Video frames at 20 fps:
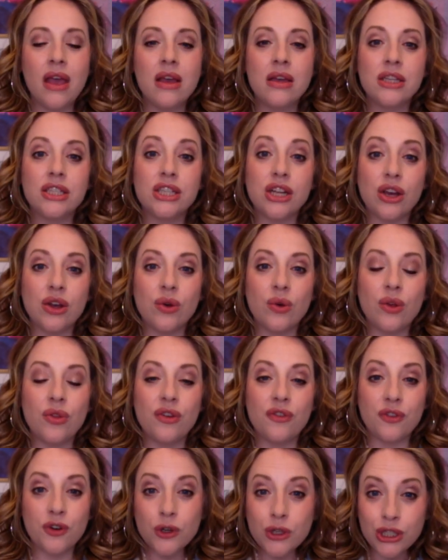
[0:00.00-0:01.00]
So the
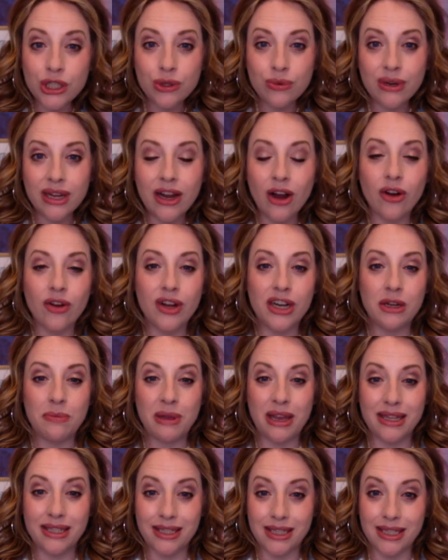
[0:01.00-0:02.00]
first three are going to be
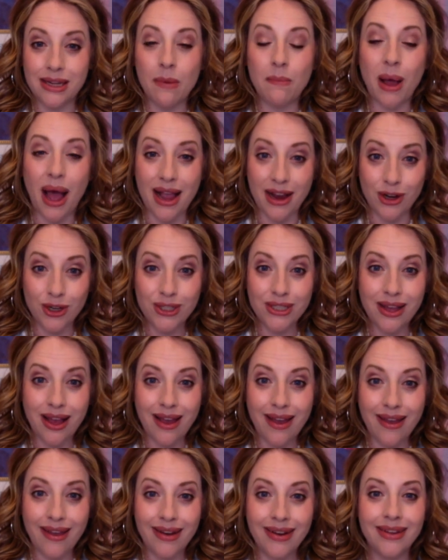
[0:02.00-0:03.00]
a buyer's
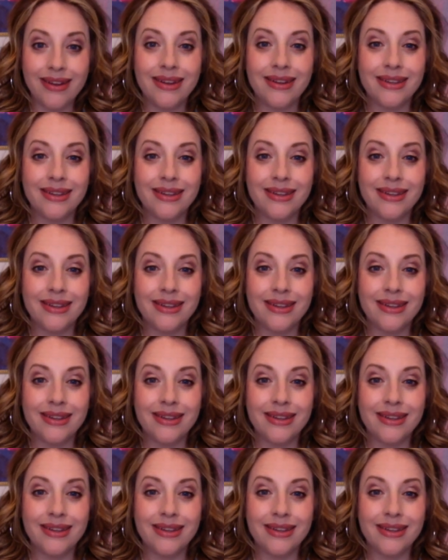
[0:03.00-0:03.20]
guide,